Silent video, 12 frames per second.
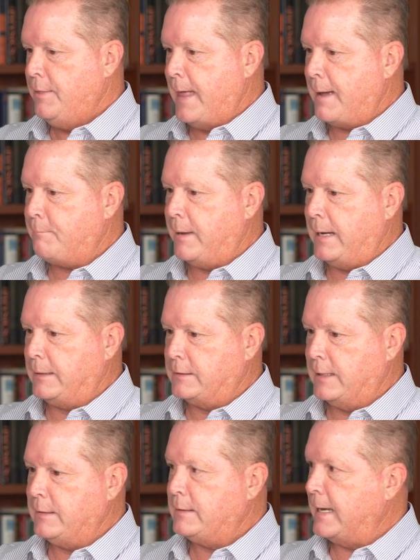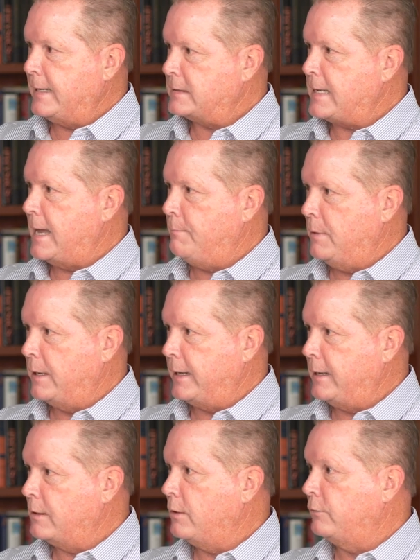That bank then takes that
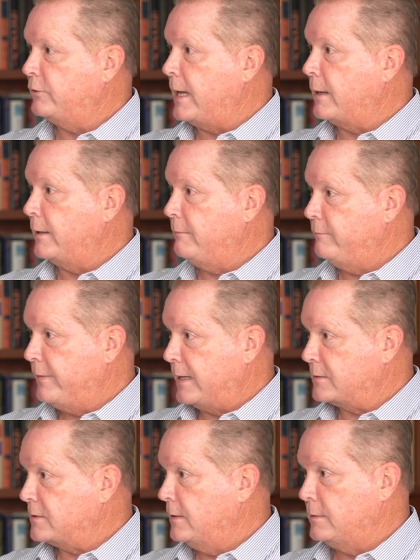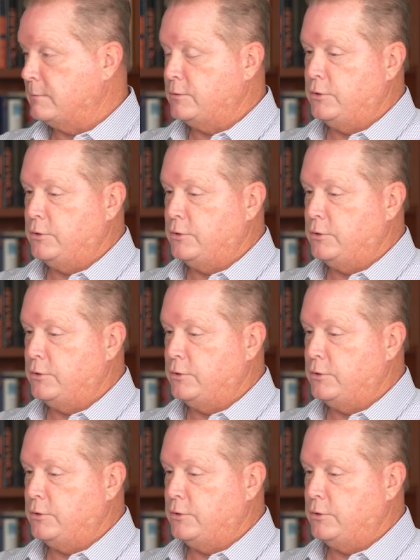money and goes out and invests it,